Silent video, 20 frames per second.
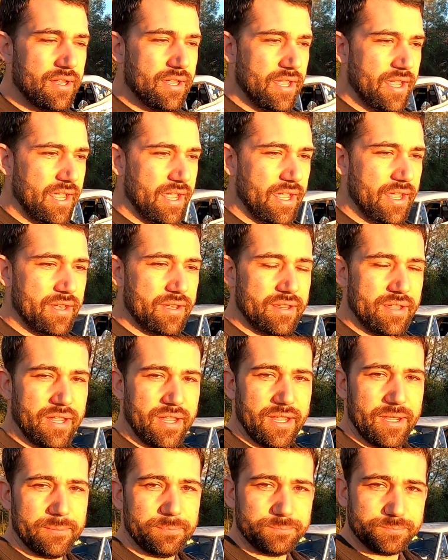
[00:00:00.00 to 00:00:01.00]
and
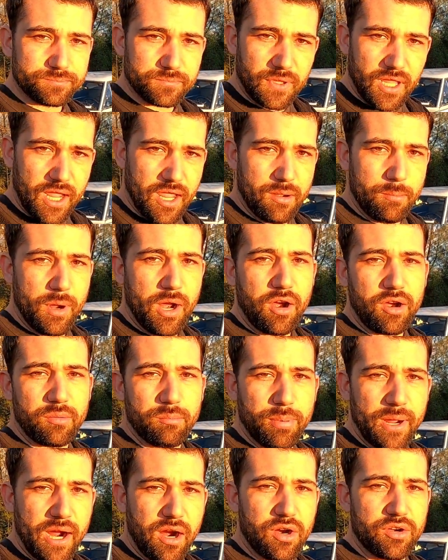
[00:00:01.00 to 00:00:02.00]

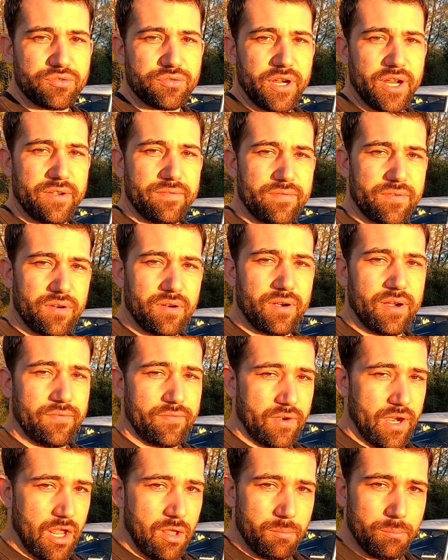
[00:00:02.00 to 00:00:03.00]
American Powertrain
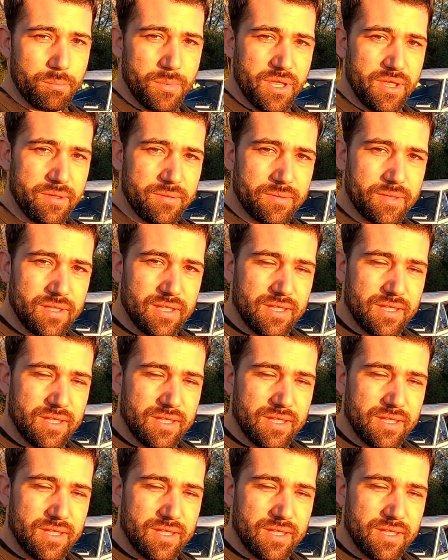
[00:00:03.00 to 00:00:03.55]
for helping me